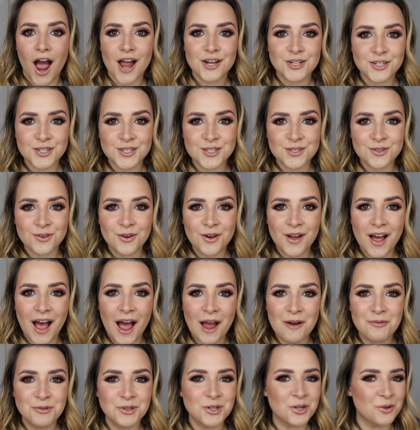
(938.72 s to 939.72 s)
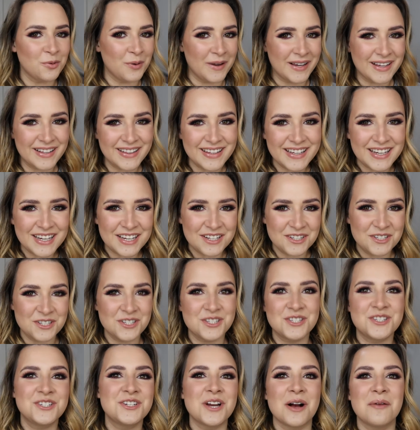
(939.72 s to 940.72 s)
I just thought I would quickly
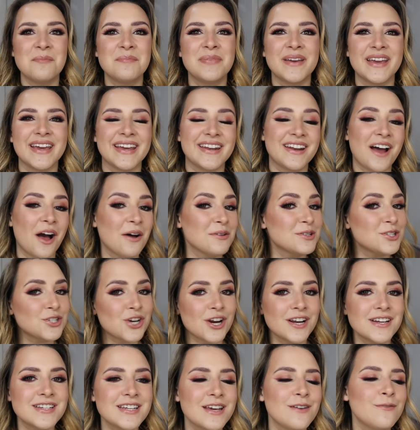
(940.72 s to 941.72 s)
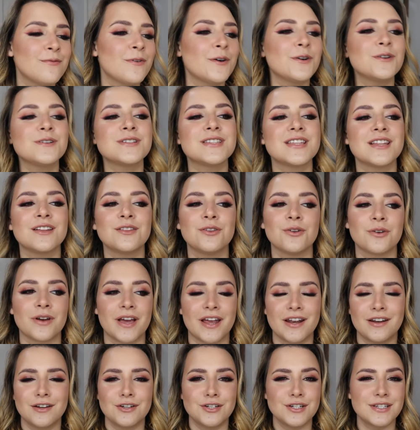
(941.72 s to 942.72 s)
just jump in. I was trying to take photos of the
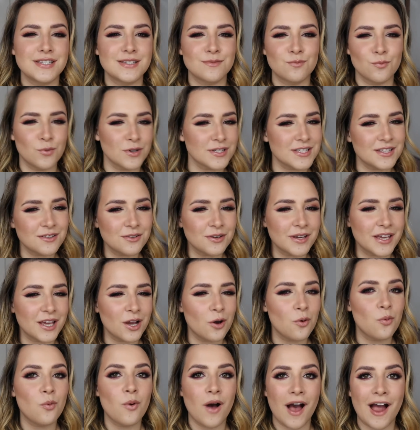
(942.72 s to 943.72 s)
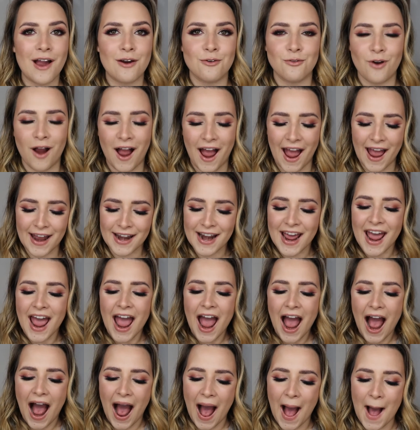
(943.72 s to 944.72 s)
look and it just wasn't looking quite
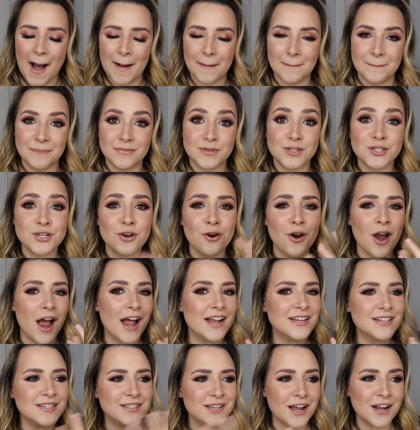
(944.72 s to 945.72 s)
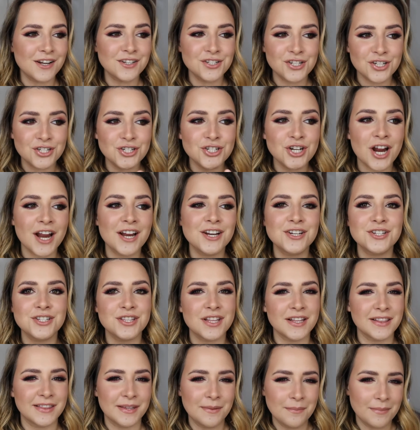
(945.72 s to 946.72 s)
right. So I decided to
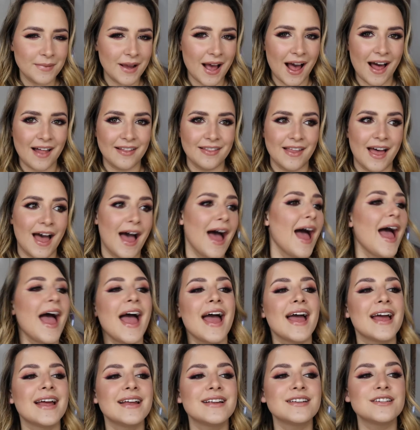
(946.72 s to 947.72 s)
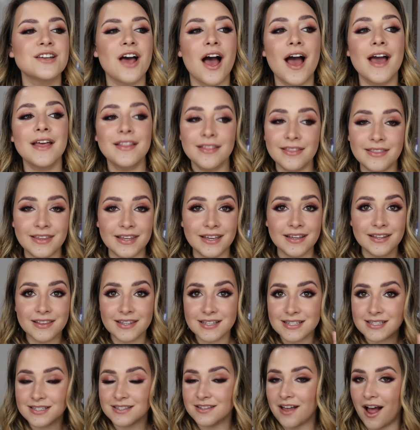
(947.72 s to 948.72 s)
change the lip color, and I think
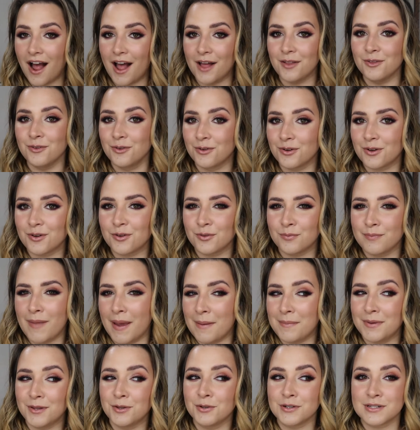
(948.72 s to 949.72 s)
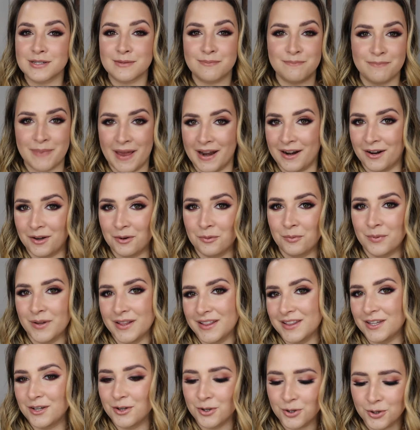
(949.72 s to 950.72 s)
this eye look maybe looks better
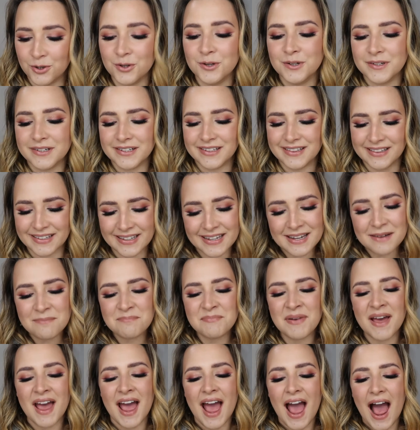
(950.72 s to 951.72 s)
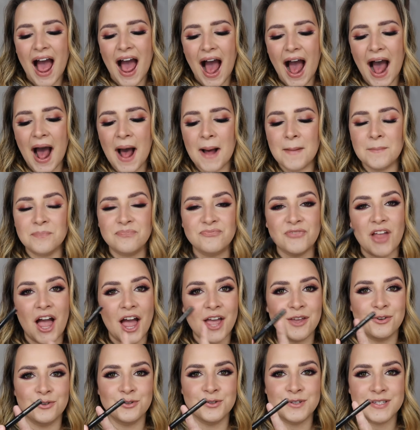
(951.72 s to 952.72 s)
with the nude lip.
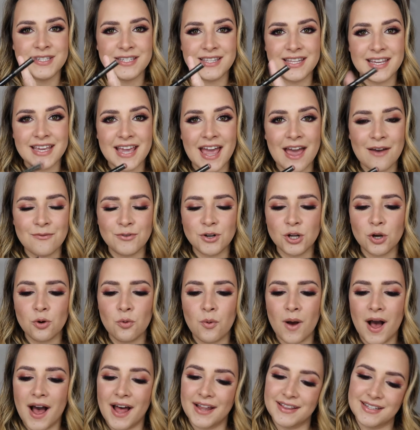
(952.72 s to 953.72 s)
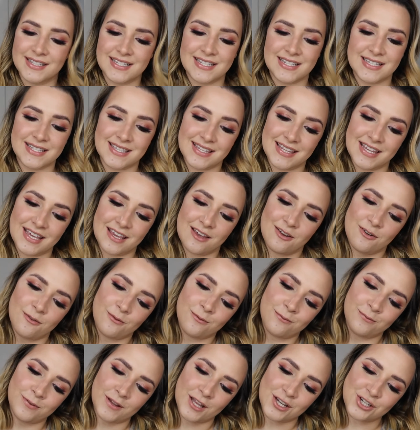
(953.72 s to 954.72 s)
I used the Kevin Aucoin, this is the
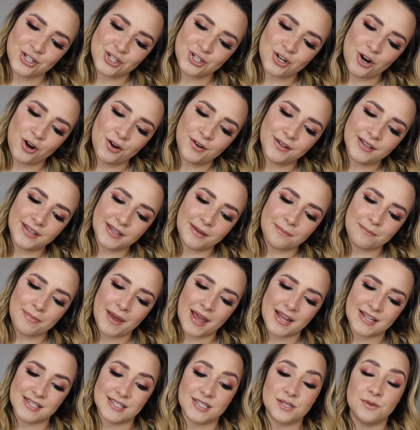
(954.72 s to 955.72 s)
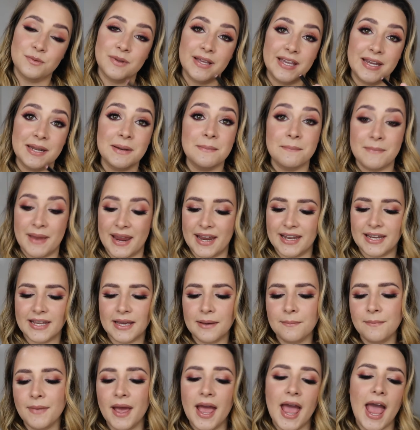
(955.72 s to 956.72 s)
flesh tone lip pencil in
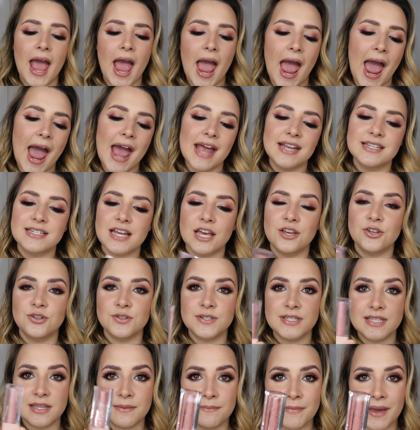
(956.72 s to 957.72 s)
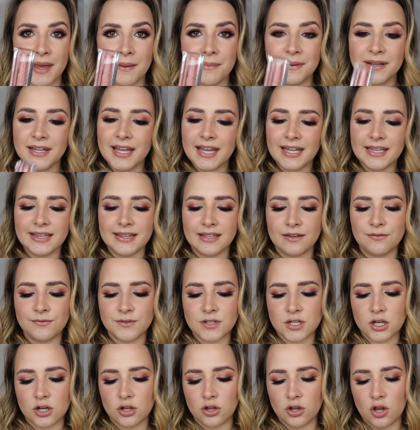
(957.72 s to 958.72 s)
medium, and I used the Maybelline
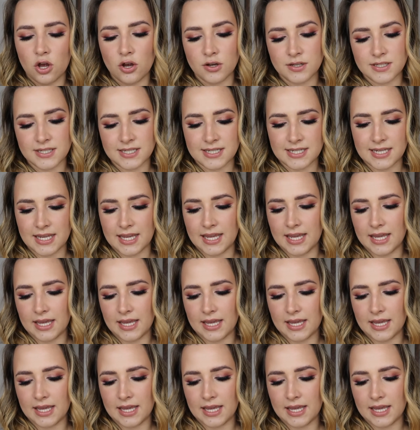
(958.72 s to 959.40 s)
Lifter Gloss